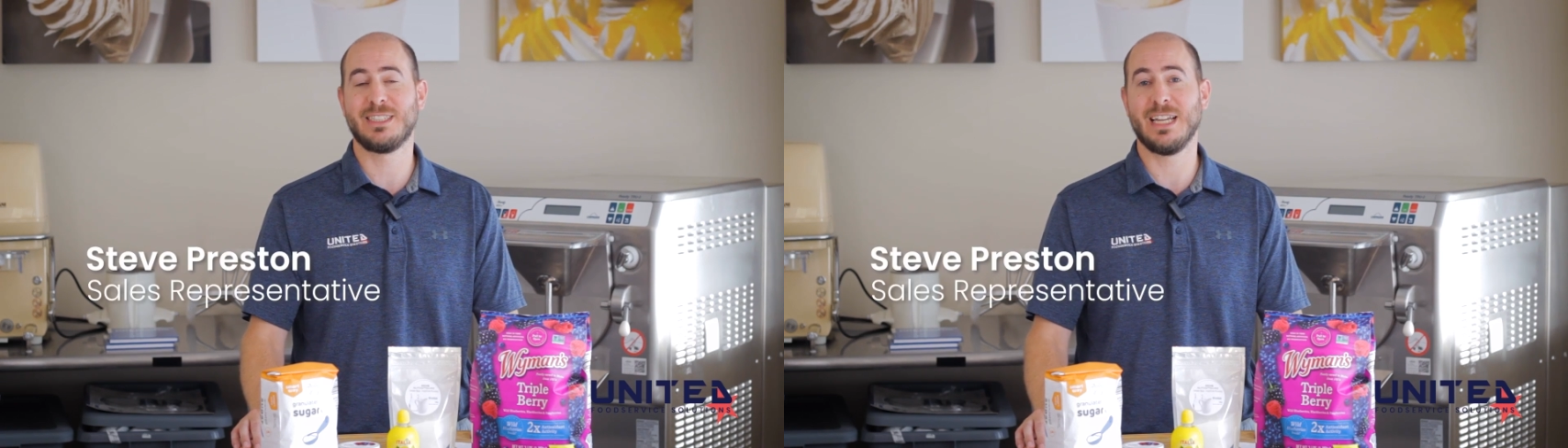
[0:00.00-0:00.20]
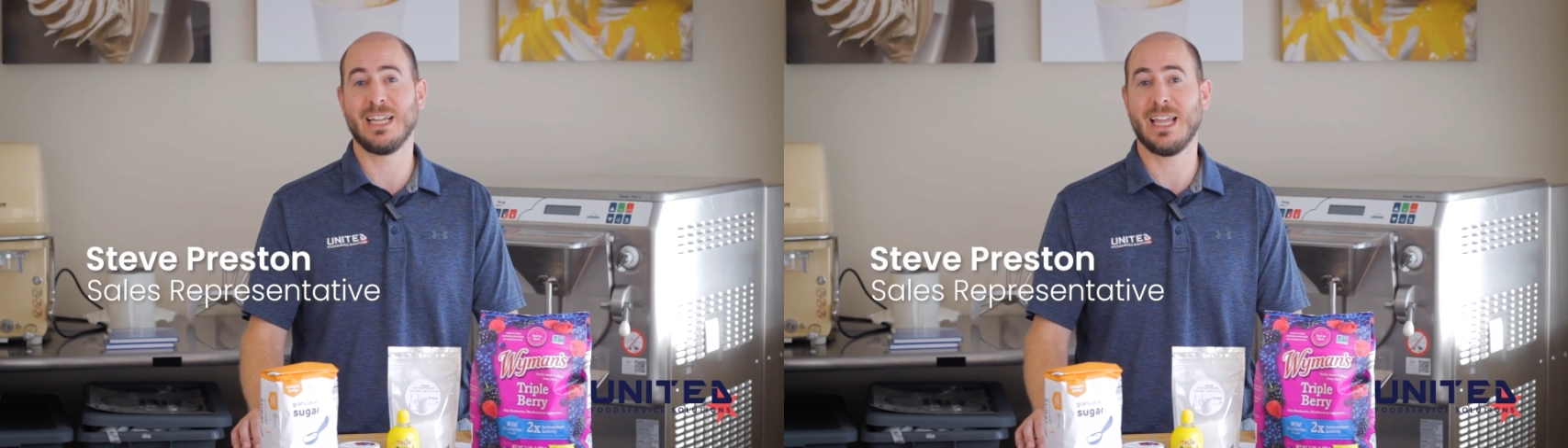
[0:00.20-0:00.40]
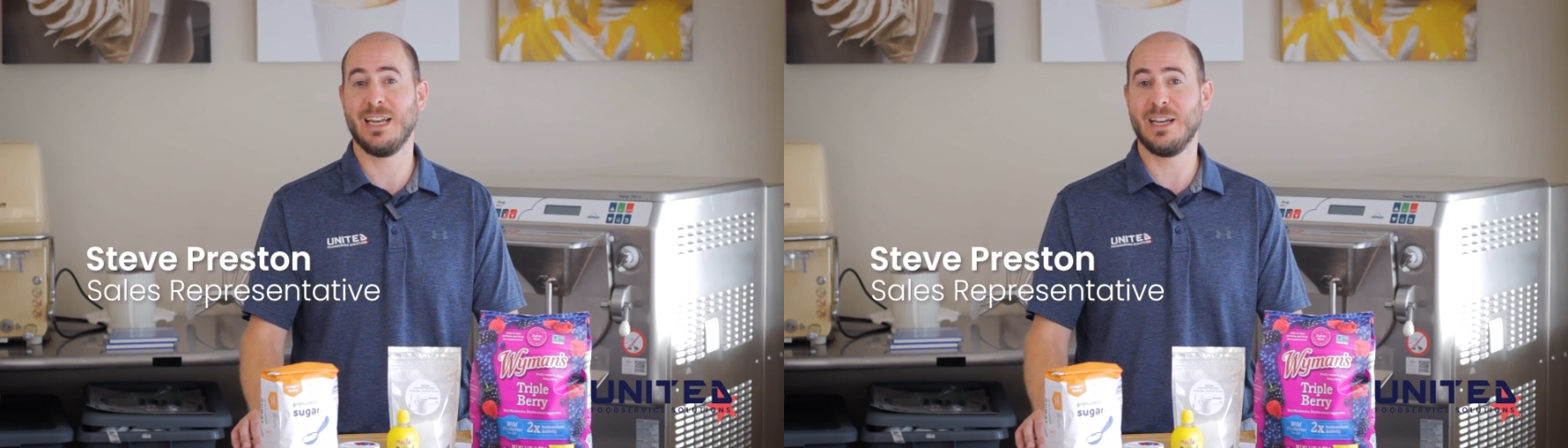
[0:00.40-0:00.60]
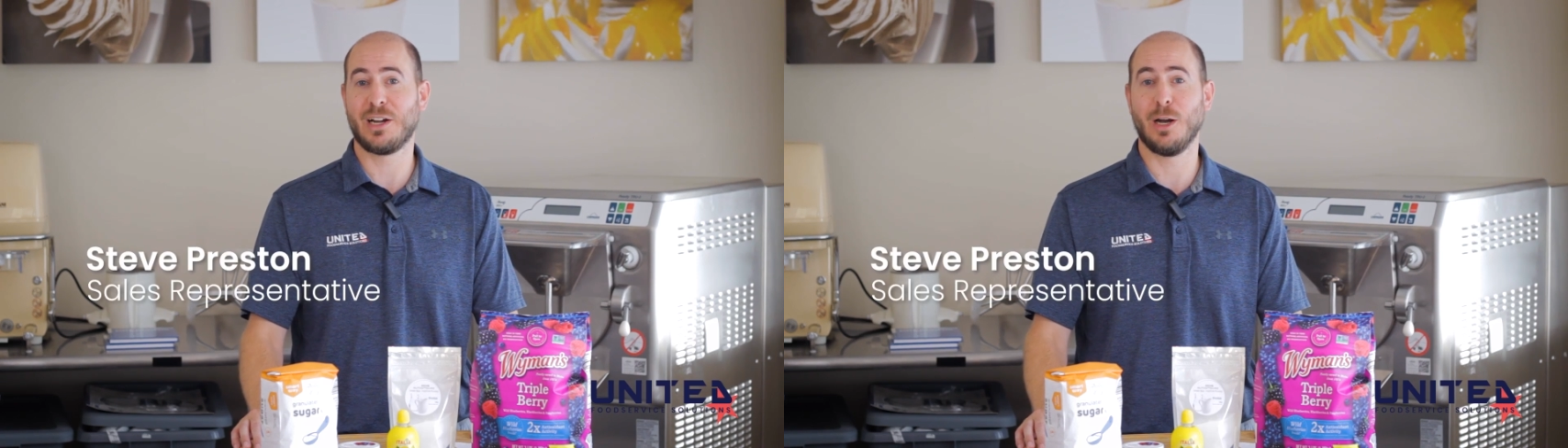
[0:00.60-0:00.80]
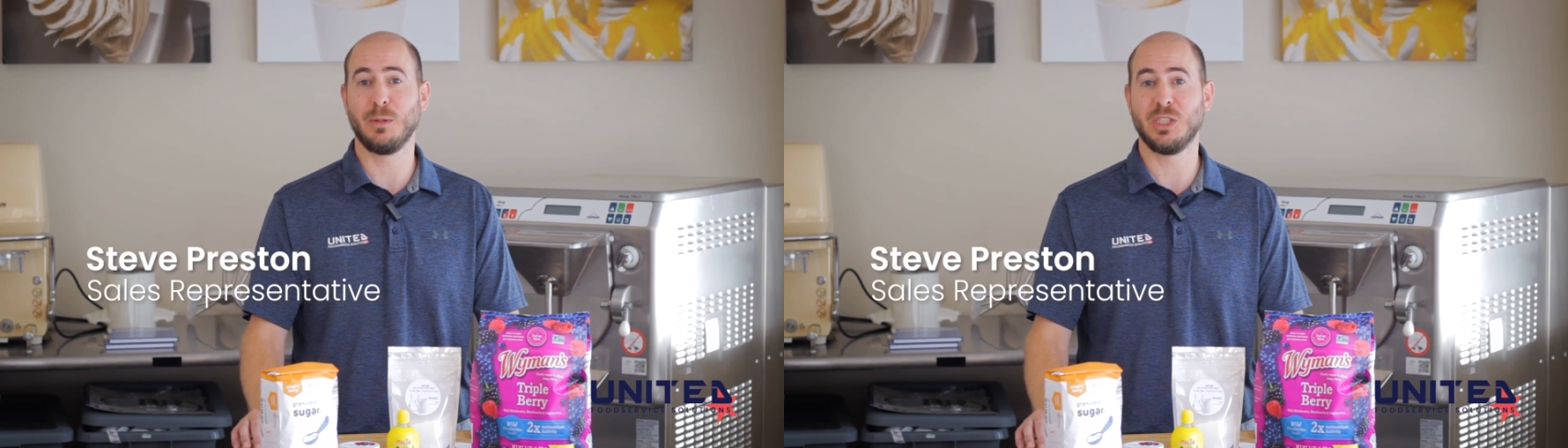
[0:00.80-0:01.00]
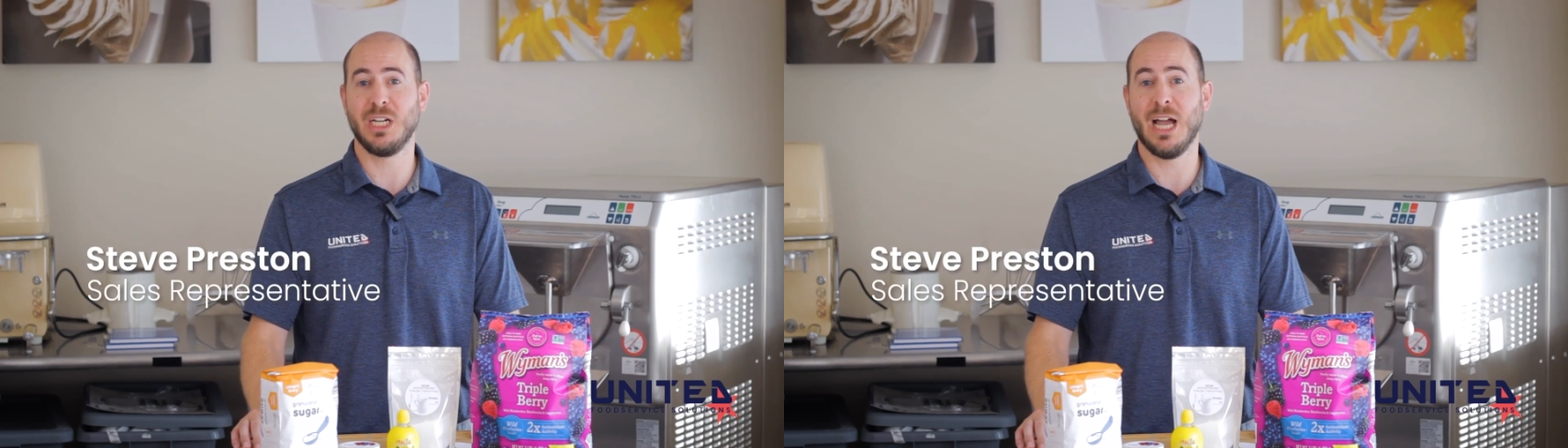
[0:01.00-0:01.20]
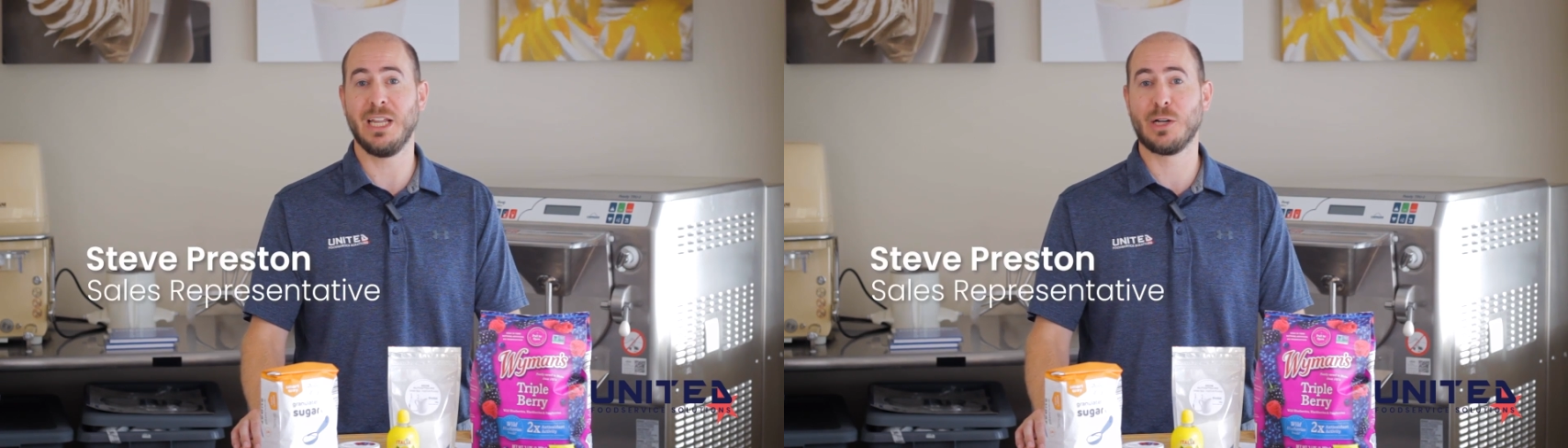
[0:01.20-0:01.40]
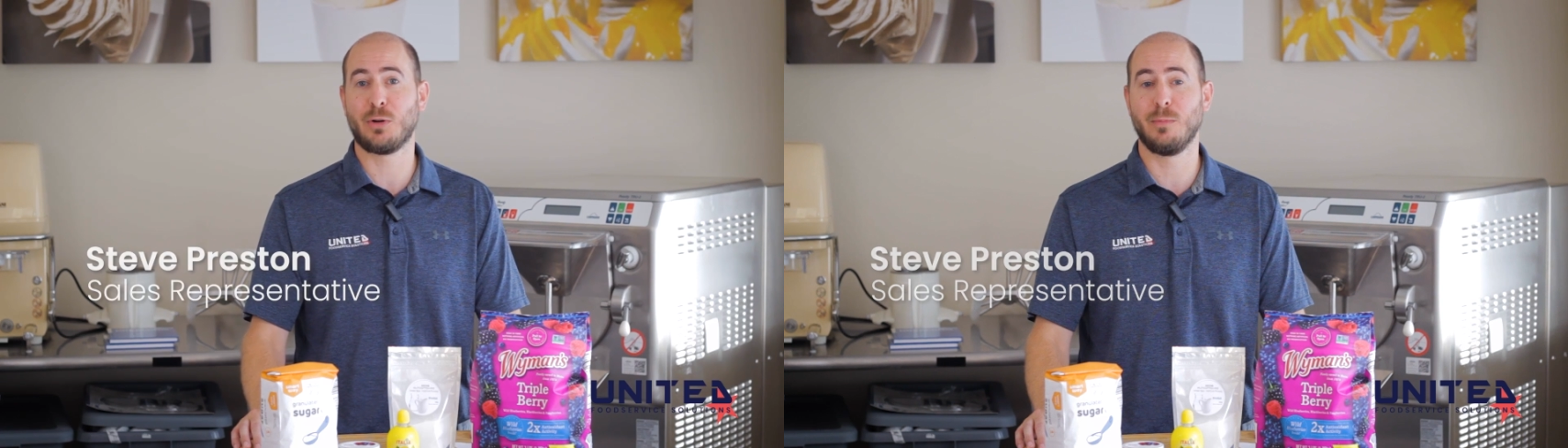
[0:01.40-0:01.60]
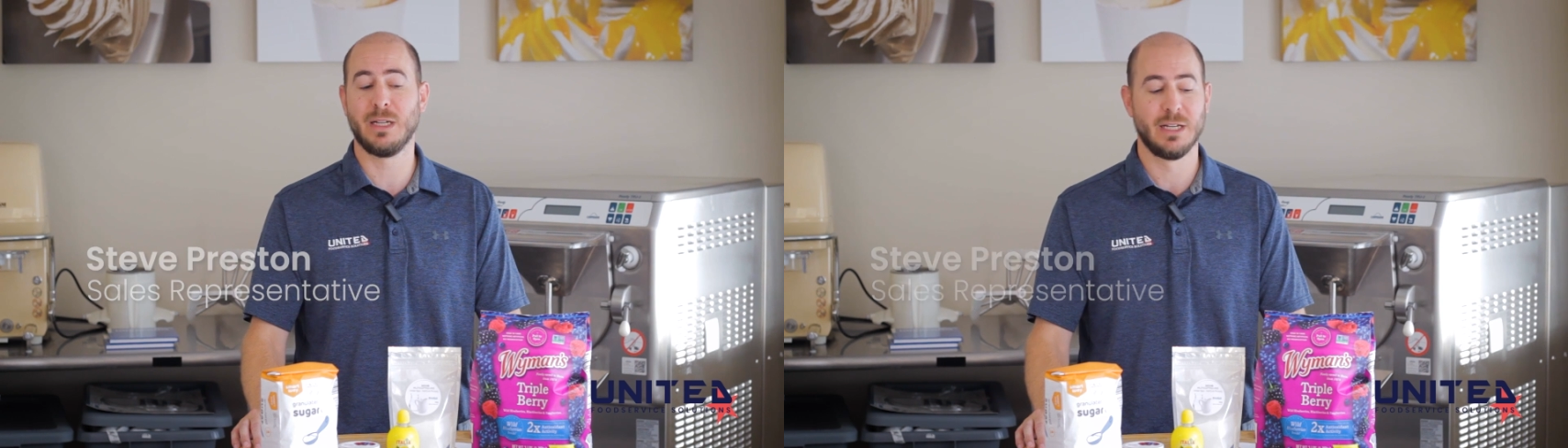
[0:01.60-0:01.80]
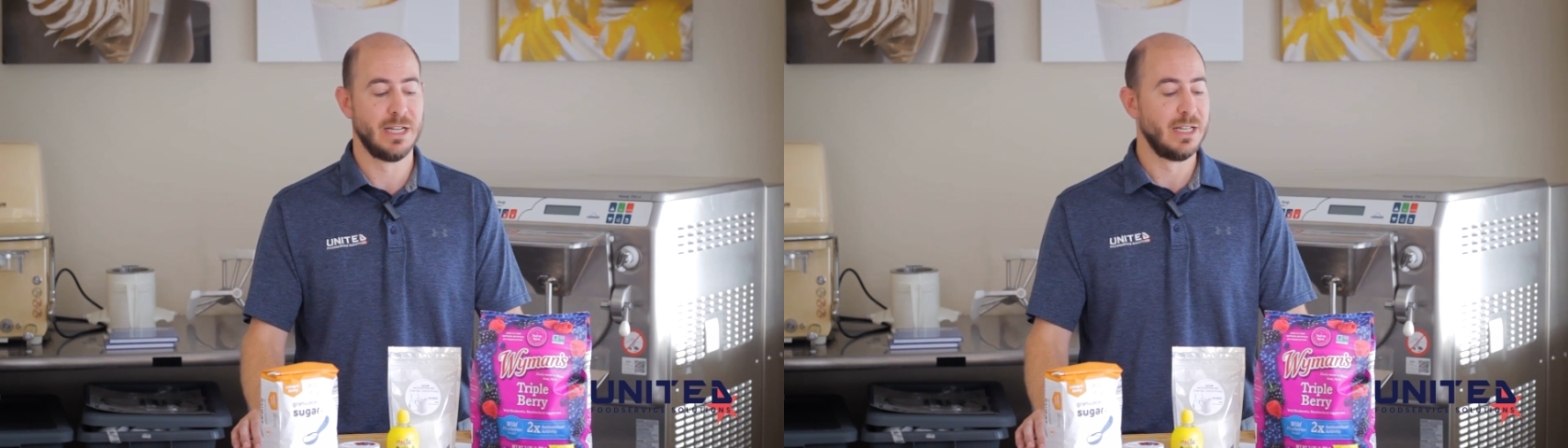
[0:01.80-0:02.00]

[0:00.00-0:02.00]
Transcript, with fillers: dedicated to Carpigiani equipment.